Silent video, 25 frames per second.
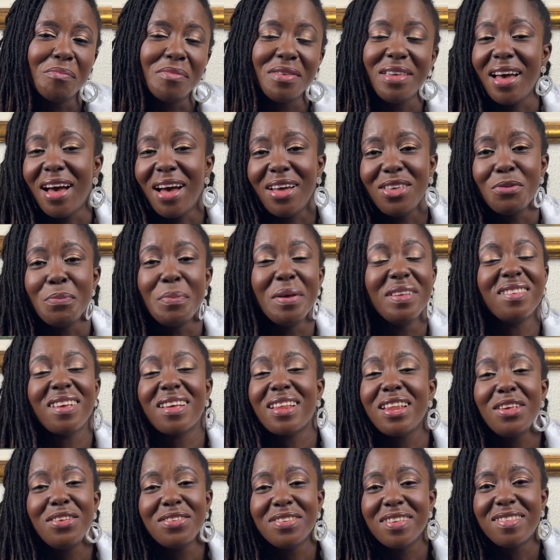you
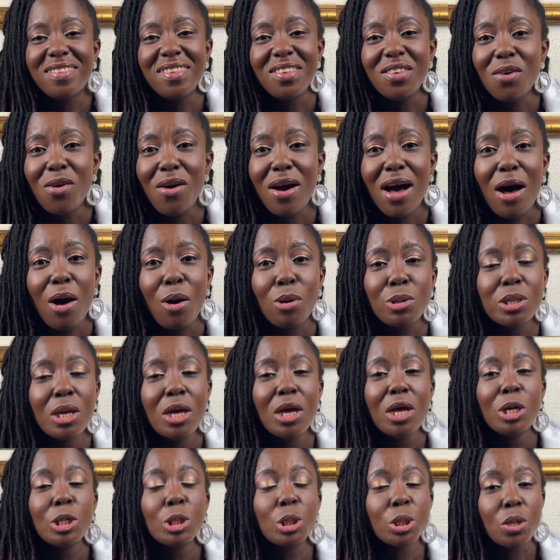basically use it in your house.
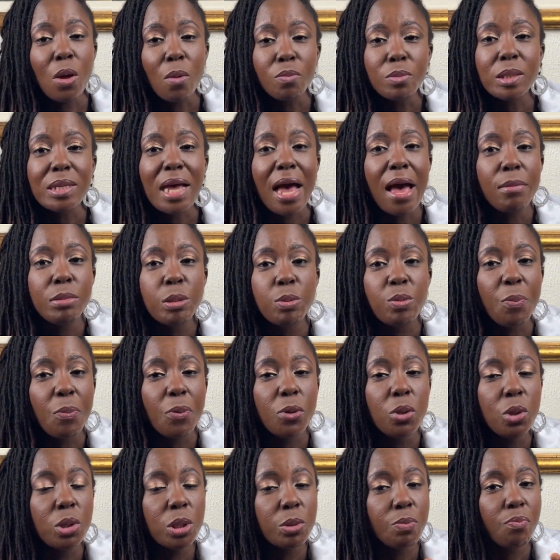Sometimes
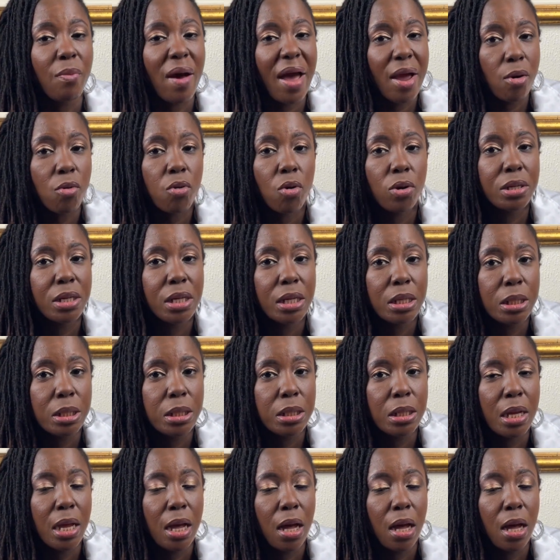people use Dermaroller